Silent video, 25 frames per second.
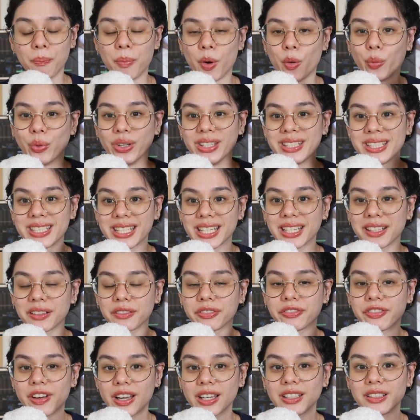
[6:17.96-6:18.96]
But we did
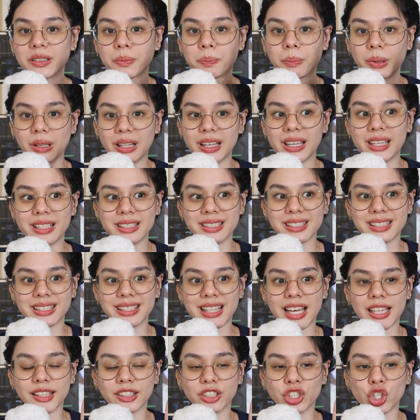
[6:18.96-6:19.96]
find a place
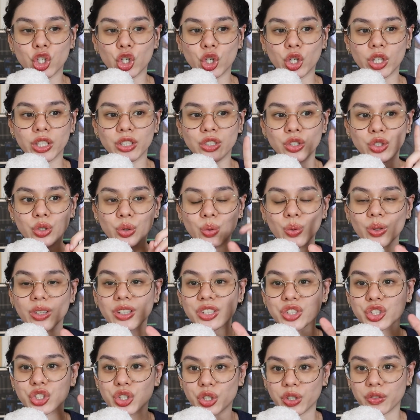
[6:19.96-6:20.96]
that could do the
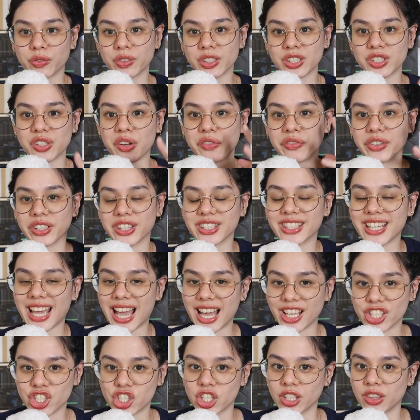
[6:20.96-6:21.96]
service of
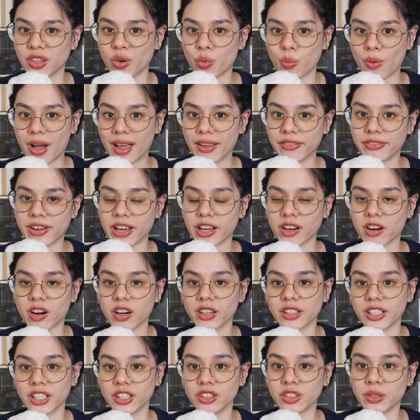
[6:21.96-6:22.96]
attaching the Wi-Fi
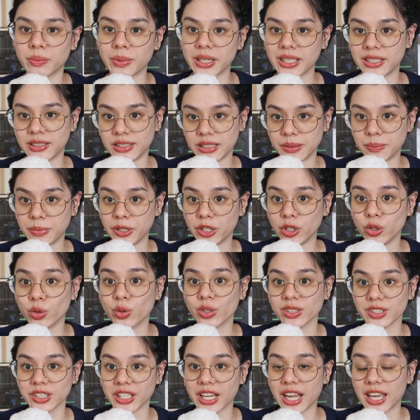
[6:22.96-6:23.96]
card into my C P U.
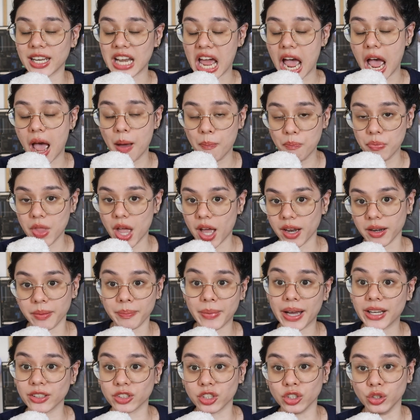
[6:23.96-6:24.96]
Because again, I'm not
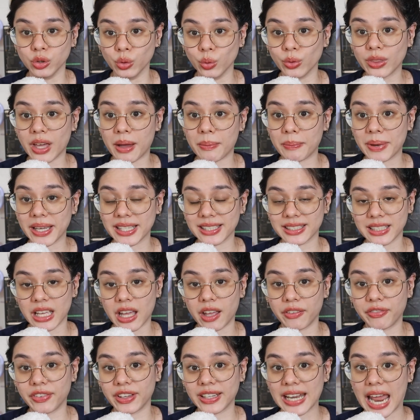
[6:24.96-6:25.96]
about to do that
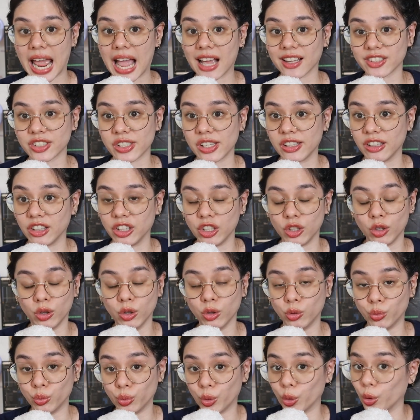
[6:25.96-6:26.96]
myself and accidentally
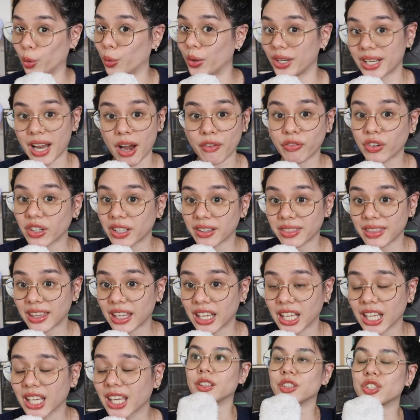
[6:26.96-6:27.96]
ruin
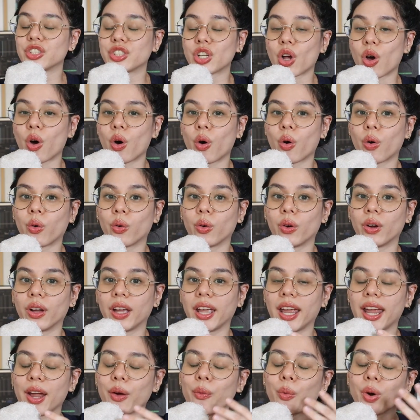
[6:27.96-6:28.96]
everything. So
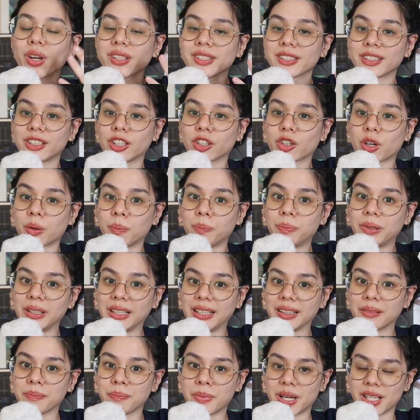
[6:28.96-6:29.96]
it wasn't a
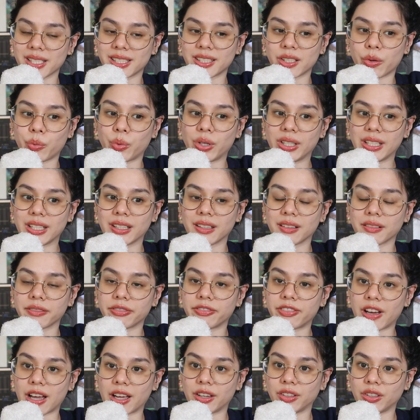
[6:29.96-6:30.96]
complete bust that we didn't
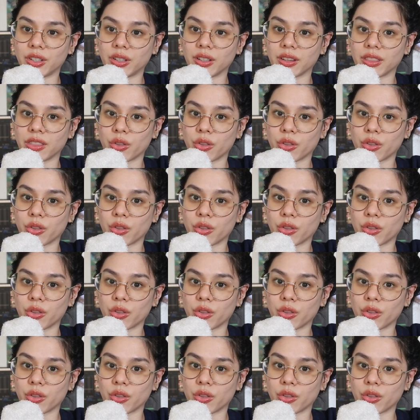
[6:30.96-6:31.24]
find the